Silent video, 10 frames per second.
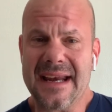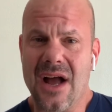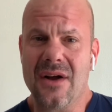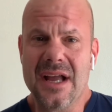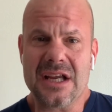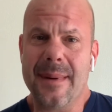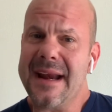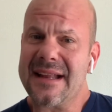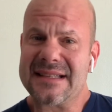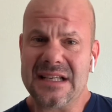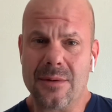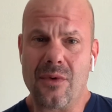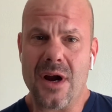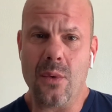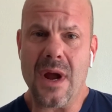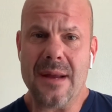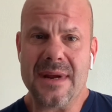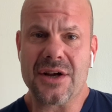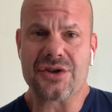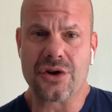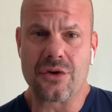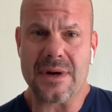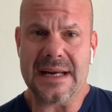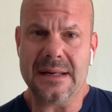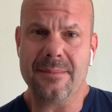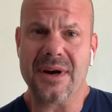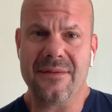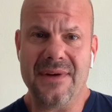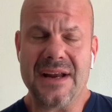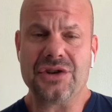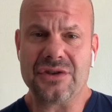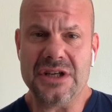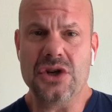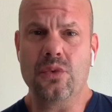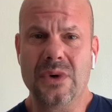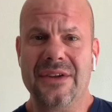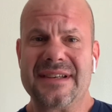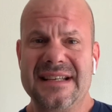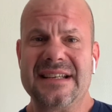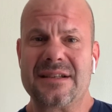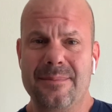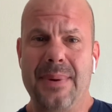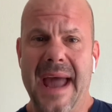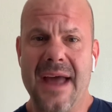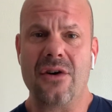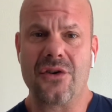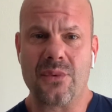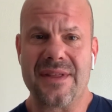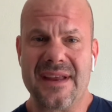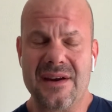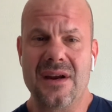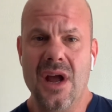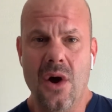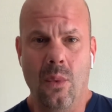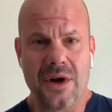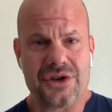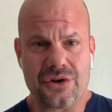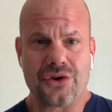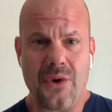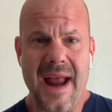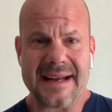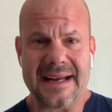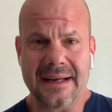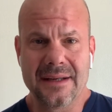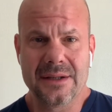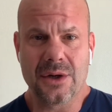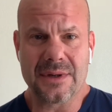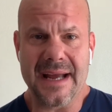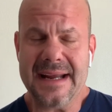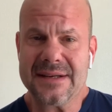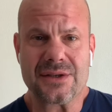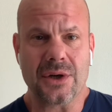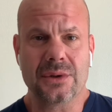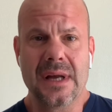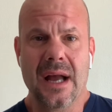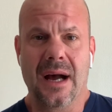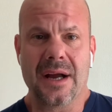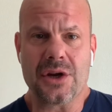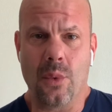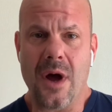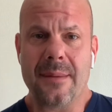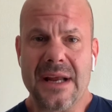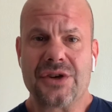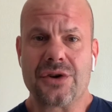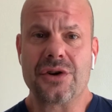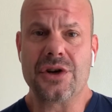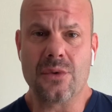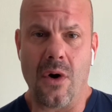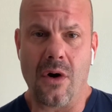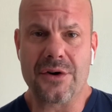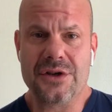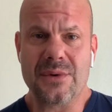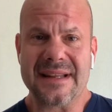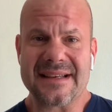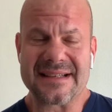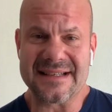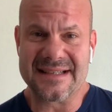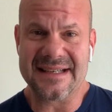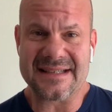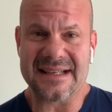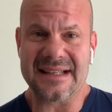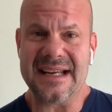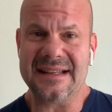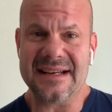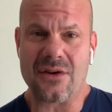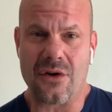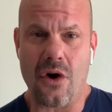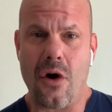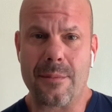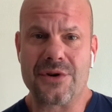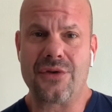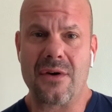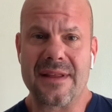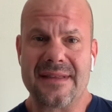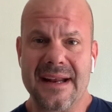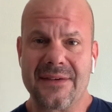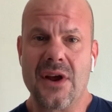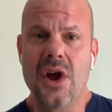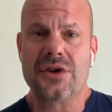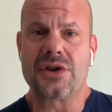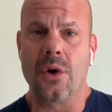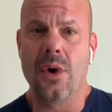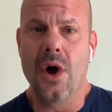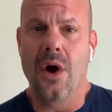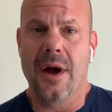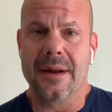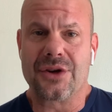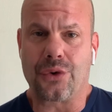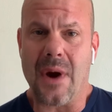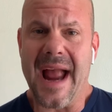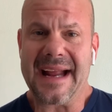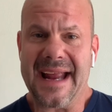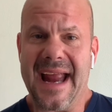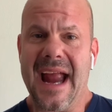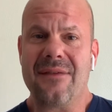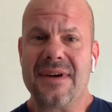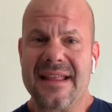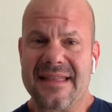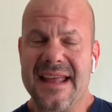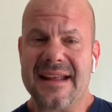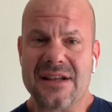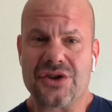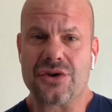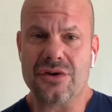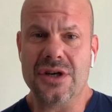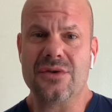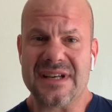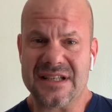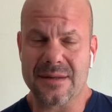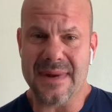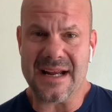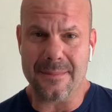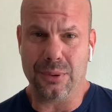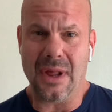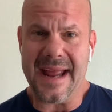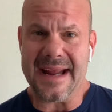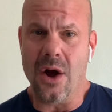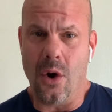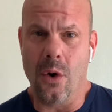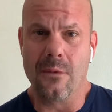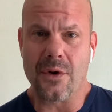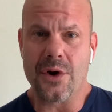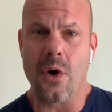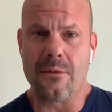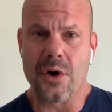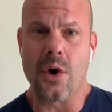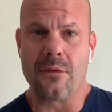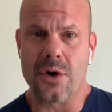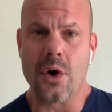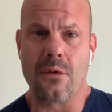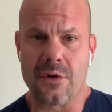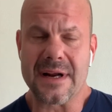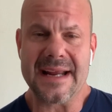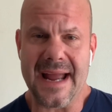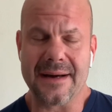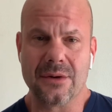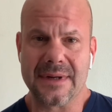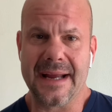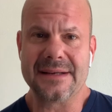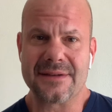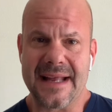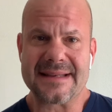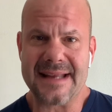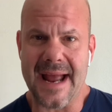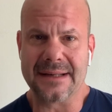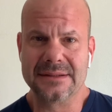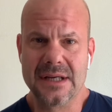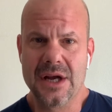Now, you may not see them right away because you're green, but eventually you will see some patterns within what you're tracking. Okay, so you want to make sure you are doing this consistently and these aren't arbitrary things. So track everything that you're using to make a play over and over and over and over again. Okay, so that's that.